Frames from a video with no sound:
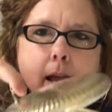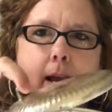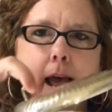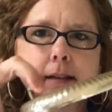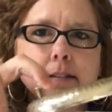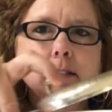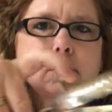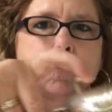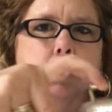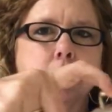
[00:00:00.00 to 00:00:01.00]
it has this
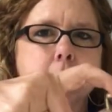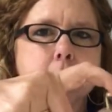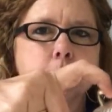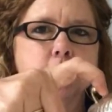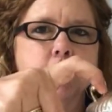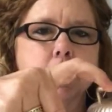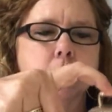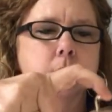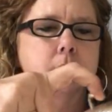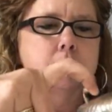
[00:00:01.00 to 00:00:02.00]
little
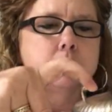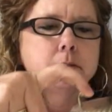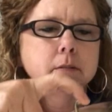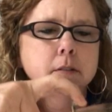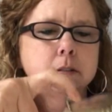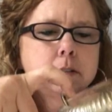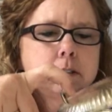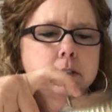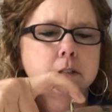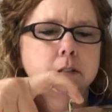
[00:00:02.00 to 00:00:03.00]
clamshell
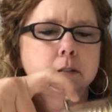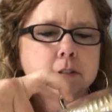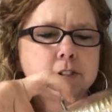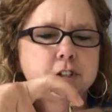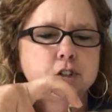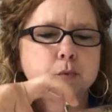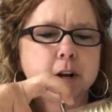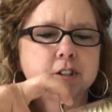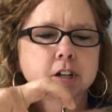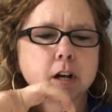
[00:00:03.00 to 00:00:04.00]

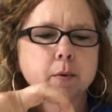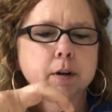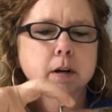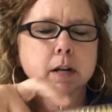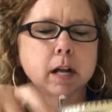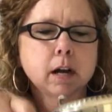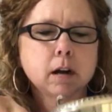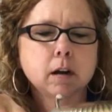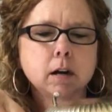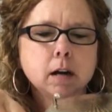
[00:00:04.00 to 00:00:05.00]
situation going on
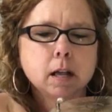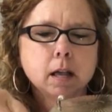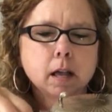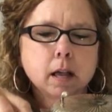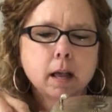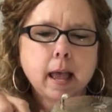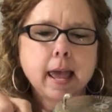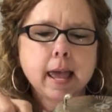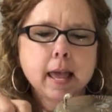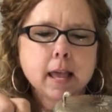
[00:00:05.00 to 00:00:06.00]
here.
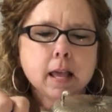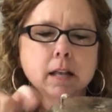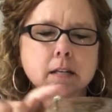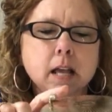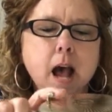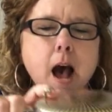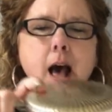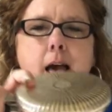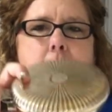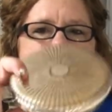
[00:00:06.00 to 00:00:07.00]
And
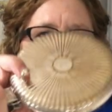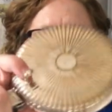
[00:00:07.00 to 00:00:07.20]
I